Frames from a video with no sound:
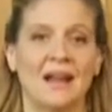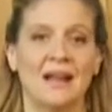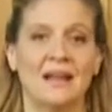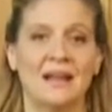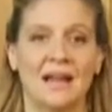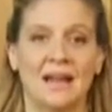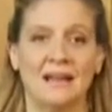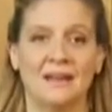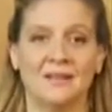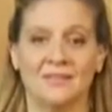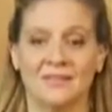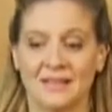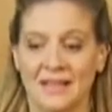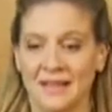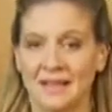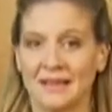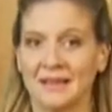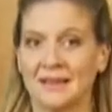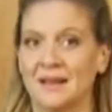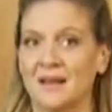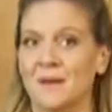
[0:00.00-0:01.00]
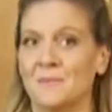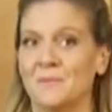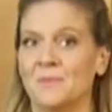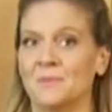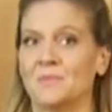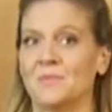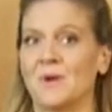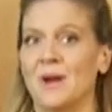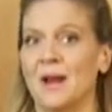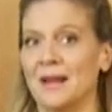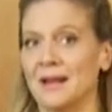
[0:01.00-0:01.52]
kind of lighten it up and
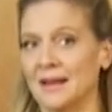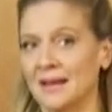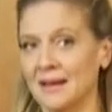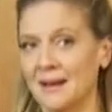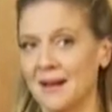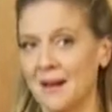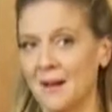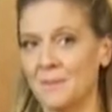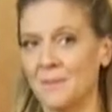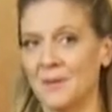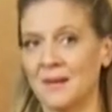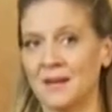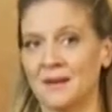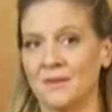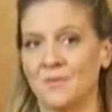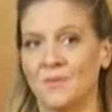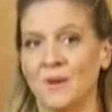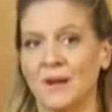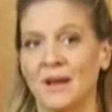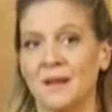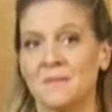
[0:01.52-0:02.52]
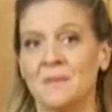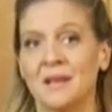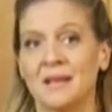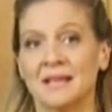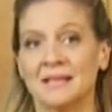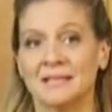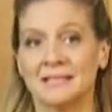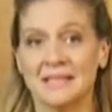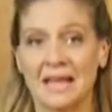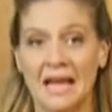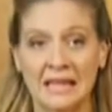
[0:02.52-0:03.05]
brighten it up. And when I make a
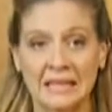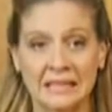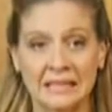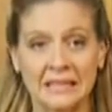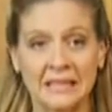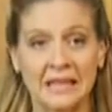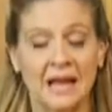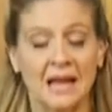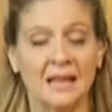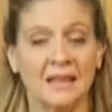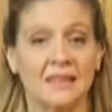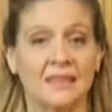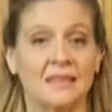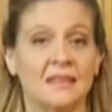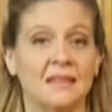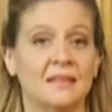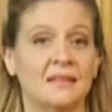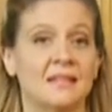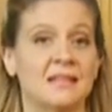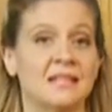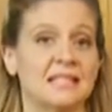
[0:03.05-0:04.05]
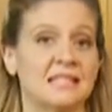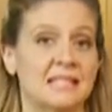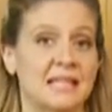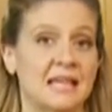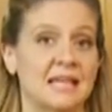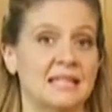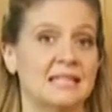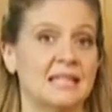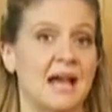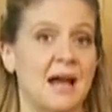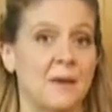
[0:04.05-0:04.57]
salad, I thinly
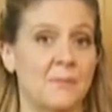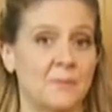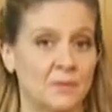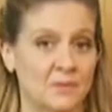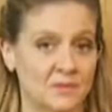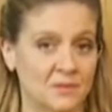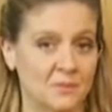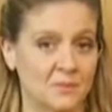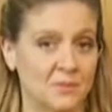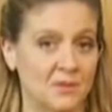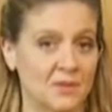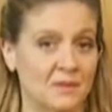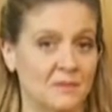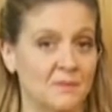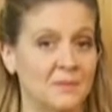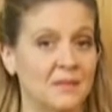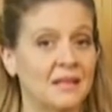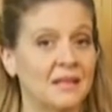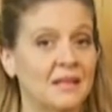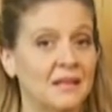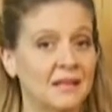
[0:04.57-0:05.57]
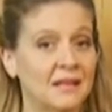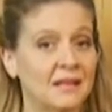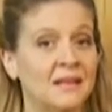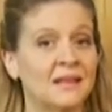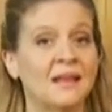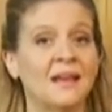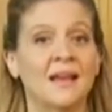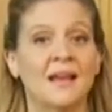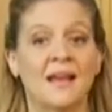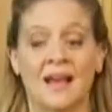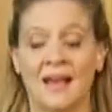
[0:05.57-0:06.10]
slice apples and put them in.
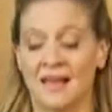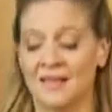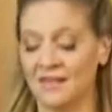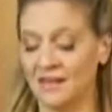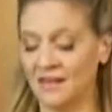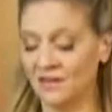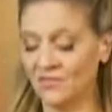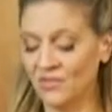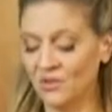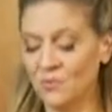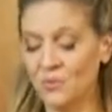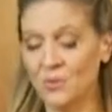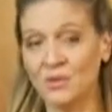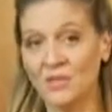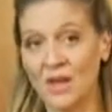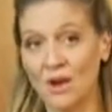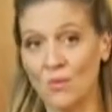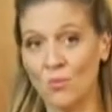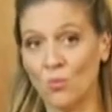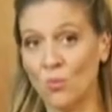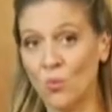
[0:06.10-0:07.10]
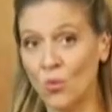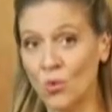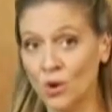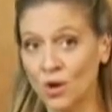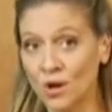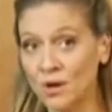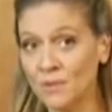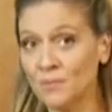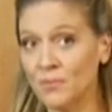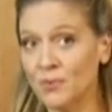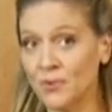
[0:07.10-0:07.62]
And then if you put that
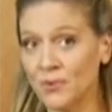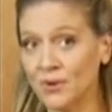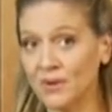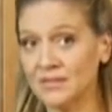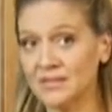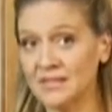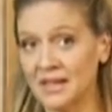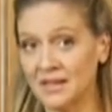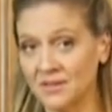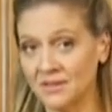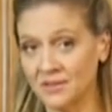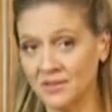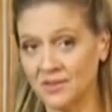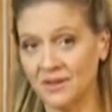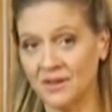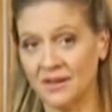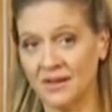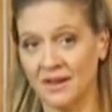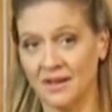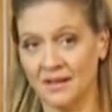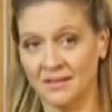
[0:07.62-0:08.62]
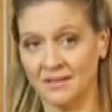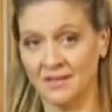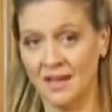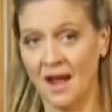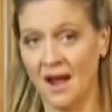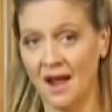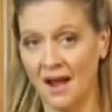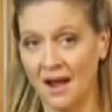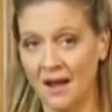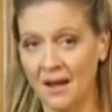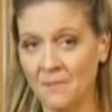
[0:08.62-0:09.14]
warm pork tenderloin mm-hmm. on
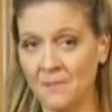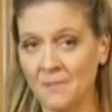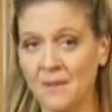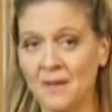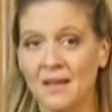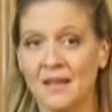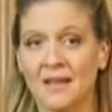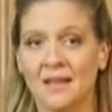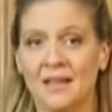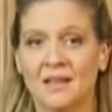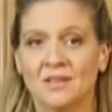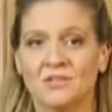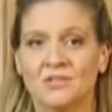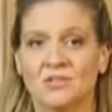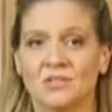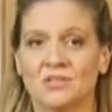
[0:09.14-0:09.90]
top, it just